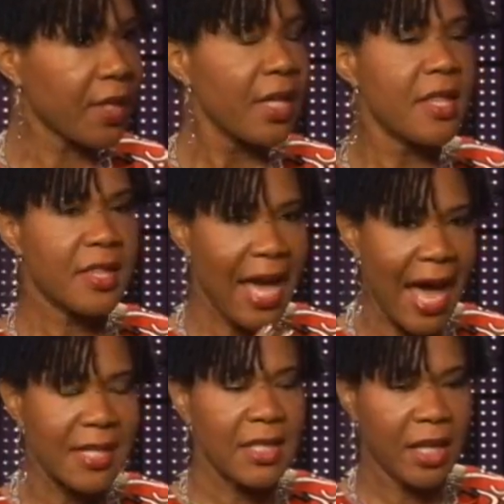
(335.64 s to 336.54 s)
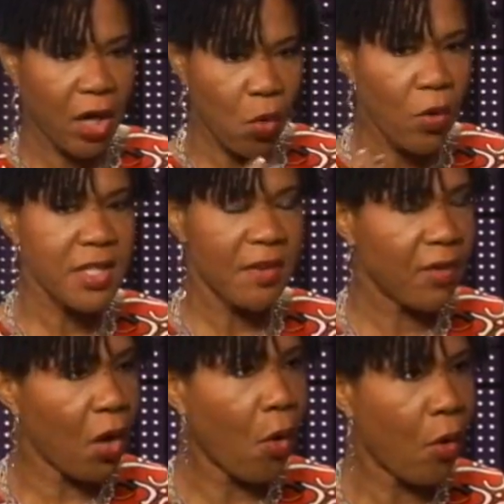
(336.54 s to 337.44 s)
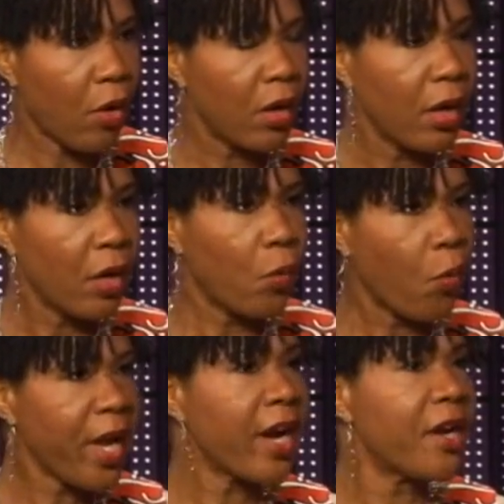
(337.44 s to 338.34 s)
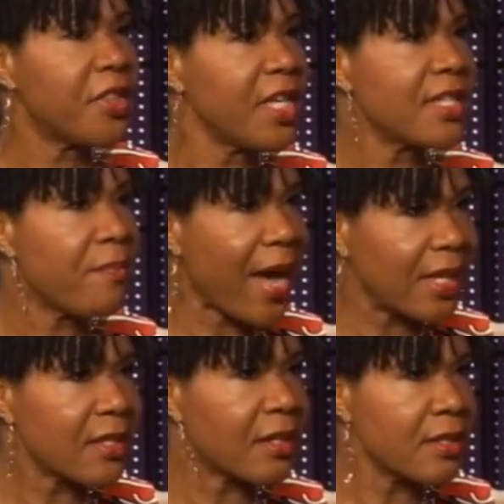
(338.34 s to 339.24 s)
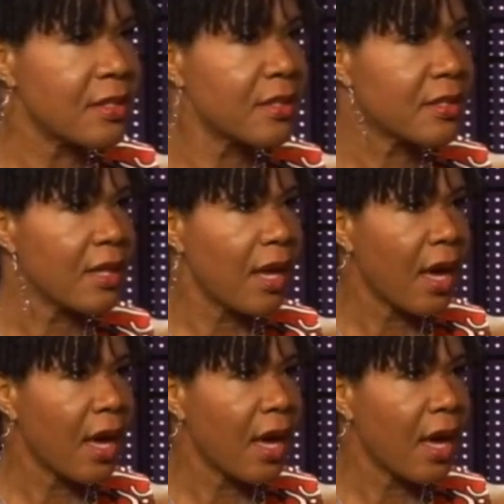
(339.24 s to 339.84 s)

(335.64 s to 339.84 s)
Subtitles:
that in a court of law, where these matters